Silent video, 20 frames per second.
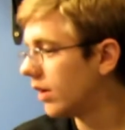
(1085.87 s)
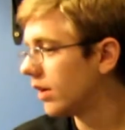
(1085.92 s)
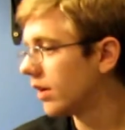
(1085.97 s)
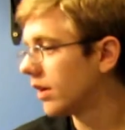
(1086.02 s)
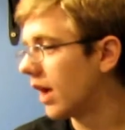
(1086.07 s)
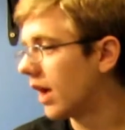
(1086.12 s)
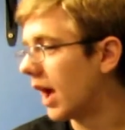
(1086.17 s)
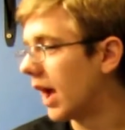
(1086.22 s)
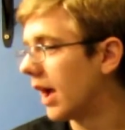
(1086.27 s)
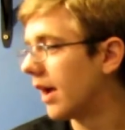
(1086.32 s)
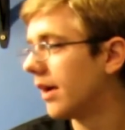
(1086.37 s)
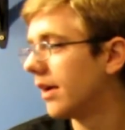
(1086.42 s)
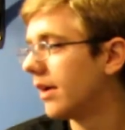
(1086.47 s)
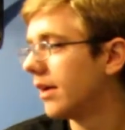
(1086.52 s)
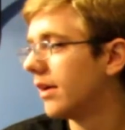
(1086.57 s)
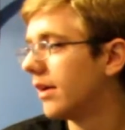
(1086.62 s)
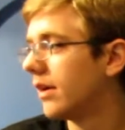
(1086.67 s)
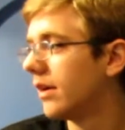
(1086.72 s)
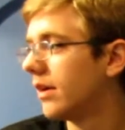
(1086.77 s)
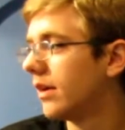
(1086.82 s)
Okay.
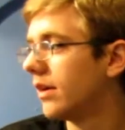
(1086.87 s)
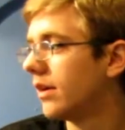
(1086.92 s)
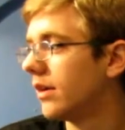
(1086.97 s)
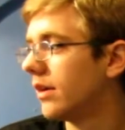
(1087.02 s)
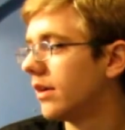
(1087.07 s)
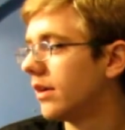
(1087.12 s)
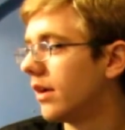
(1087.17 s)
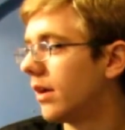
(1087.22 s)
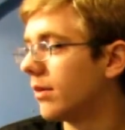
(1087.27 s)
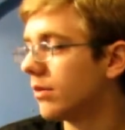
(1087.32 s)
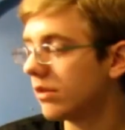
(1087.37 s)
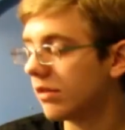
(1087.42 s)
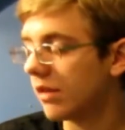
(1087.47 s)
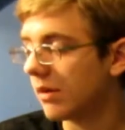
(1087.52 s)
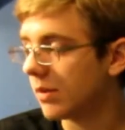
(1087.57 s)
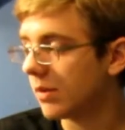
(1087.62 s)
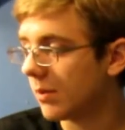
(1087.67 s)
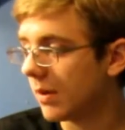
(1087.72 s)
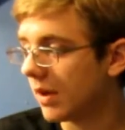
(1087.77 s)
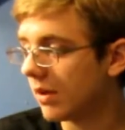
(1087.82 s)
I'm going to save
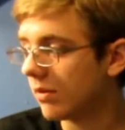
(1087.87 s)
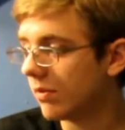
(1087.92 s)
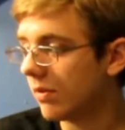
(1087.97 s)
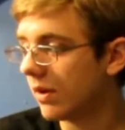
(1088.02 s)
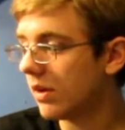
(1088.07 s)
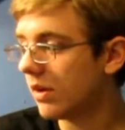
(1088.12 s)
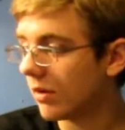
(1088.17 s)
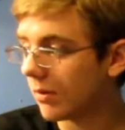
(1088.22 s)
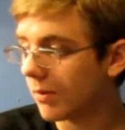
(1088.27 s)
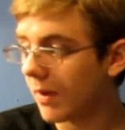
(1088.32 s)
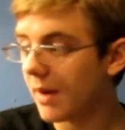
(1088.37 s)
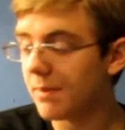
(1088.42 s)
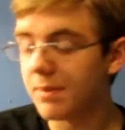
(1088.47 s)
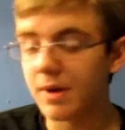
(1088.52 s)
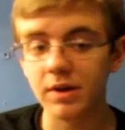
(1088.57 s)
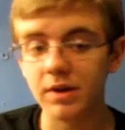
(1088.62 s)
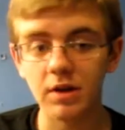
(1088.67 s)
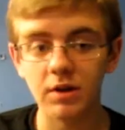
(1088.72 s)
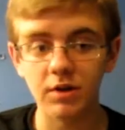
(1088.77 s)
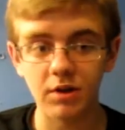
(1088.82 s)
the best figure, in my
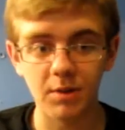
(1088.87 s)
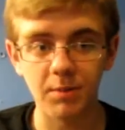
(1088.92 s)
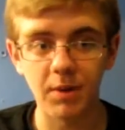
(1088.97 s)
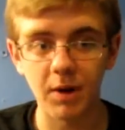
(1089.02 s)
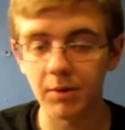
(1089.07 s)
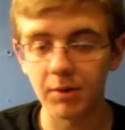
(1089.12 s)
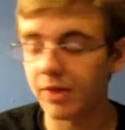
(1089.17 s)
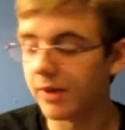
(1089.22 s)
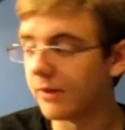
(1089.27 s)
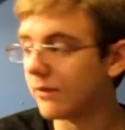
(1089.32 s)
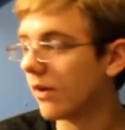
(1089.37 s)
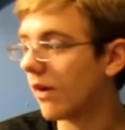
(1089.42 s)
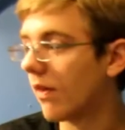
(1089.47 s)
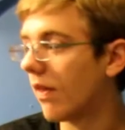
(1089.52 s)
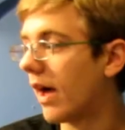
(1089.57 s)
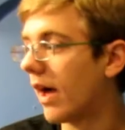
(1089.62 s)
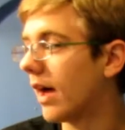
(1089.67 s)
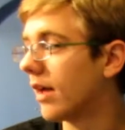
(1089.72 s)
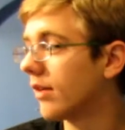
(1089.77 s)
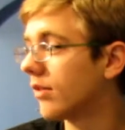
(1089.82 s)
opinion, to compare with him for
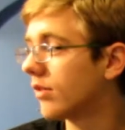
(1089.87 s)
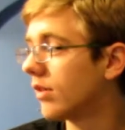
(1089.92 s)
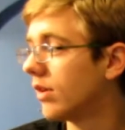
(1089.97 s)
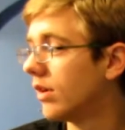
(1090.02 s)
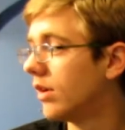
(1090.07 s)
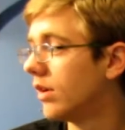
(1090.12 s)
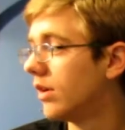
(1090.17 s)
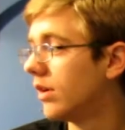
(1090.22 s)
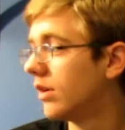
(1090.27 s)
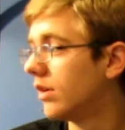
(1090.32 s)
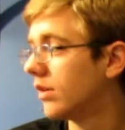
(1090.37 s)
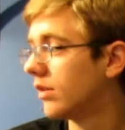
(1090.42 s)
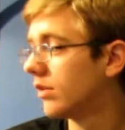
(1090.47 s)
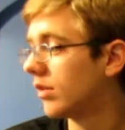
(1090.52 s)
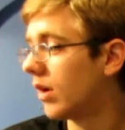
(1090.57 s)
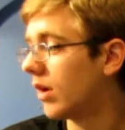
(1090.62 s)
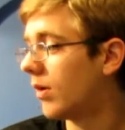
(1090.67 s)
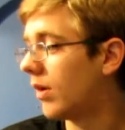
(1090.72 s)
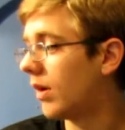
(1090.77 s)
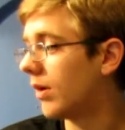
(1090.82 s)
last.
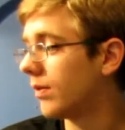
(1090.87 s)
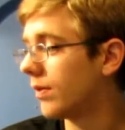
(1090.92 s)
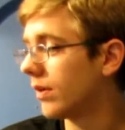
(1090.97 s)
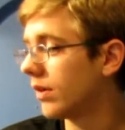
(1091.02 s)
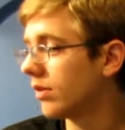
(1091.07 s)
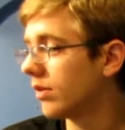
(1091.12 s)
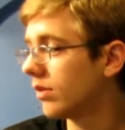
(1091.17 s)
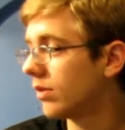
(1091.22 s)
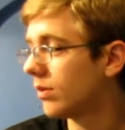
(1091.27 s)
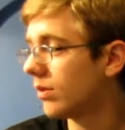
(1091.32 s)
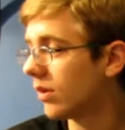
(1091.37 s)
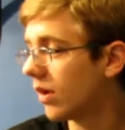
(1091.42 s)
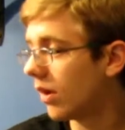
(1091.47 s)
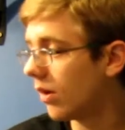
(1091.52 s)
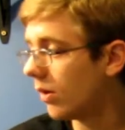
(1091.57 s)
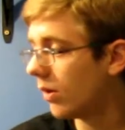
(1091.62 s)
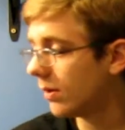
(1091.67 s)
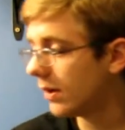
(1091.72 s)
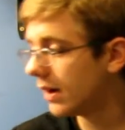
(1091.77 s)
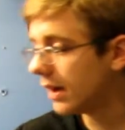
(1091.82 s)
So, first we'll
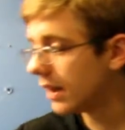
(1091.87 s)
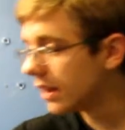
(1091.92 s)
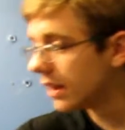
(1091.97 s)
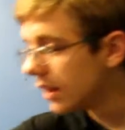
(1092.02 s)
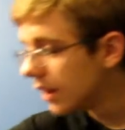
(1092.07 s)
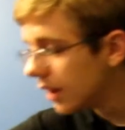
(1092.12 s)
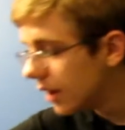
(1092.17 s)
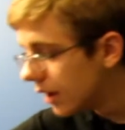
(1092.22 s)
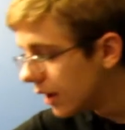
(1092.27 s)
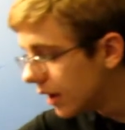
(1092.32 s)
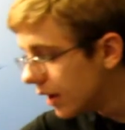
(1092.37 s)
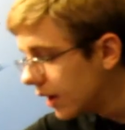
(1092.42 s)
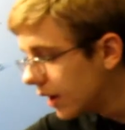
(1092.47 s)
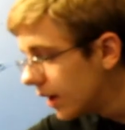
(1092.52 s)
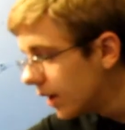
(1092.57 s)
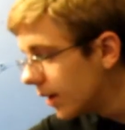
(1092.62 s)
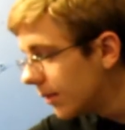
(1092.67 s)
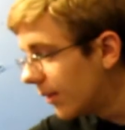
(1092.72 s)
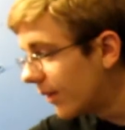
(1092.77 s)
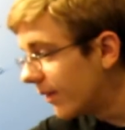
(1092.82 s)
go with
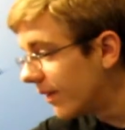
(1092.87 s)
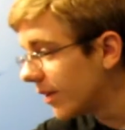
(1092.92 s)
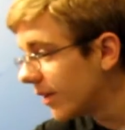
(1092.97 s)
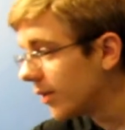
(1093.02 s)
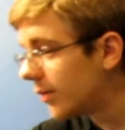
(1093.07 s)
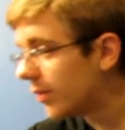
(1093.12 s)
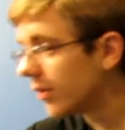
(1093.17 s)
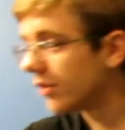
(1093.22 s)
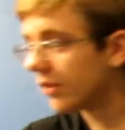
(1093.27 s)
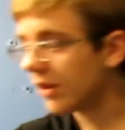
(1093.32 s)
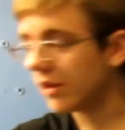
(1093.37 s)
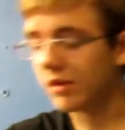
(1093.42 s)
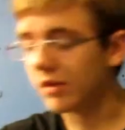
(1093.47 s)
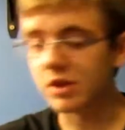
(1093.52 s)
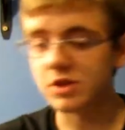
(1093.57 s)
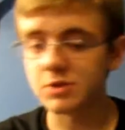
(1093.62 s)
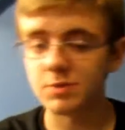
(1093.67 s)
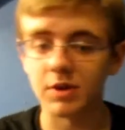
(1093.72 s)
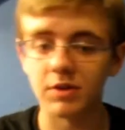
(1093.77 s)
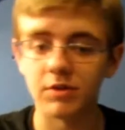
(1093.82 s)
my very first
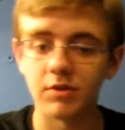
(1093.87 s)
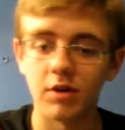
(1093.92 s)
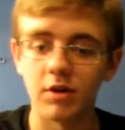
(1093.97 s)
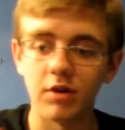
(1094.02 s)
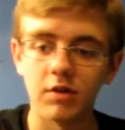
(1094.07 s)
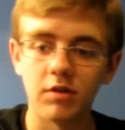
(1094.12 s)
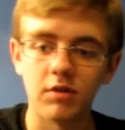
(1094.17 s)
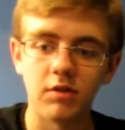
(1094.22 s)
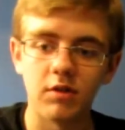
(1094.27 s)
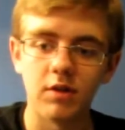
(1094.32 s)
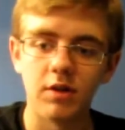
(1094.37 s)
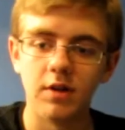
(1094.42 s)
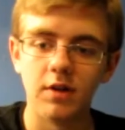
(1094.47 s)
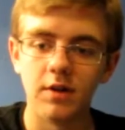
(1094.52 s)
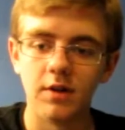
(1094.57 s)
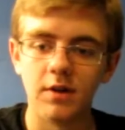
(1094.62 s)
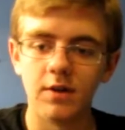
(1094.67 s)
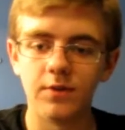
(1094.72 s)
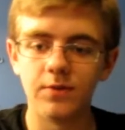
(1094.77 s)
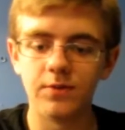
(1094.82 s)
S.H.M.A.
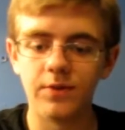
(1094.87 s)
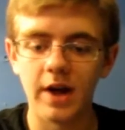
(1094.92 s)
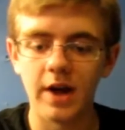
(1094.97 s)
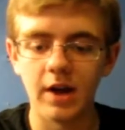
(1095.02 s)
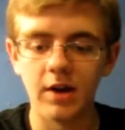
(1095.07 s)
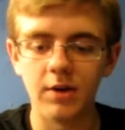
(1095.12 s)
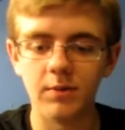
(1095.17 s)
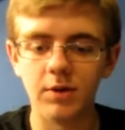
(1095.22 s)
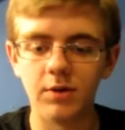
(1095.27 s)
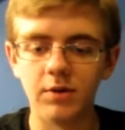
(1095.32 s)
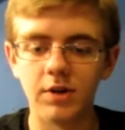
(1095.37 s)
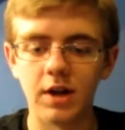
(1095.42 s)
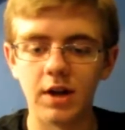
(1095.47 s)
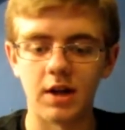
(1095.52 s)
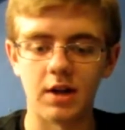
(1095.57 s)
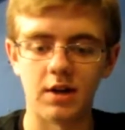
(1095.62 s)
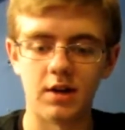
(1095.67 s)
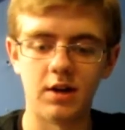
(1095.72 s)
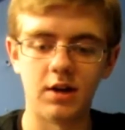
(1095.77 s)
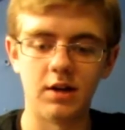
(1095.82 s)
Fire
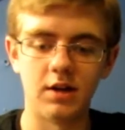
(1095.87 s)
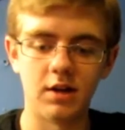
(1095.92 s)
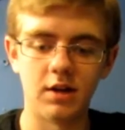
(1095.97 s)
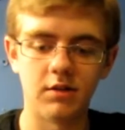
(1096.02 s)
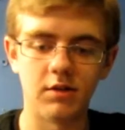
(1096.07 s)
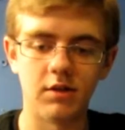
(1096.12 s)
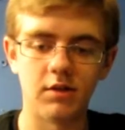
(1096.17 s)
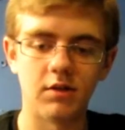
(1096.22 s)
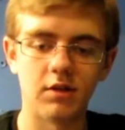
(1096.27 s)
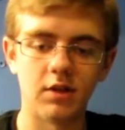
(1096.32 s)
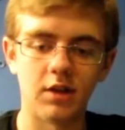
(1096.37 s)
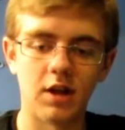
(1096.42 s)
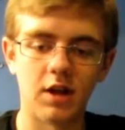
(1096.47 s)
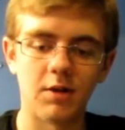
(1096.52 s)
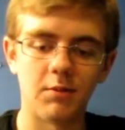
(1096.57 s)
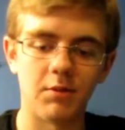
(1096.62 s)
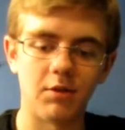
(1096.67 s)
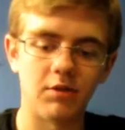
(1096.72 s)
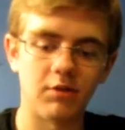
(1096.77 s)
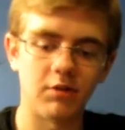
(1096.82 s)
Rodan. And yes, he's on the
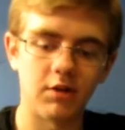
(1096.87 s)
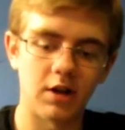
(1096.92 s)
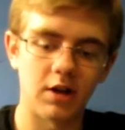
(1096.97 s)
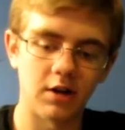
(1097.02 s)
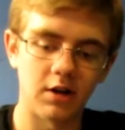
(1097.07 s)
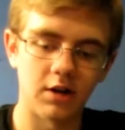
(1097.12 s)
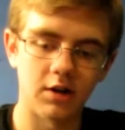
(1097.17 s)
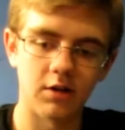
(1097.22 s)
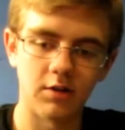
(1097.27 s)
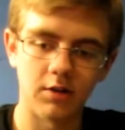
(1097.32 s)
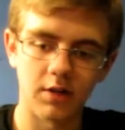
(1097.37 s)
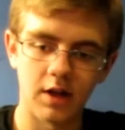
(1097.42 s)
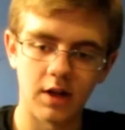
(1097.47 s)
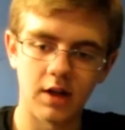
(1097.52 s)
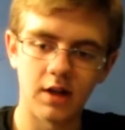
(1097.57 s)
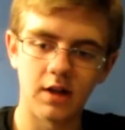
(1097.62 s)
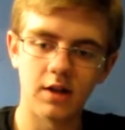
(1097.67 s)
camera stand, I know.